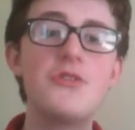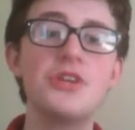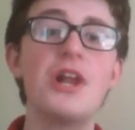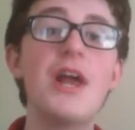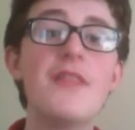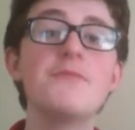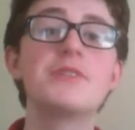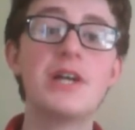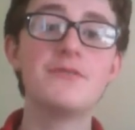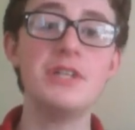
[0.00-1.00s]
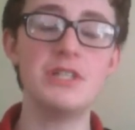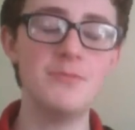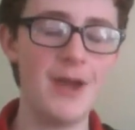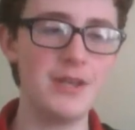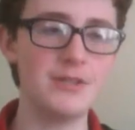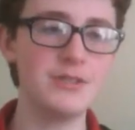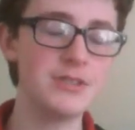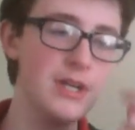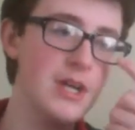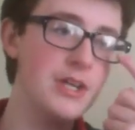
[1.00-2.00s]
declare themselves independent.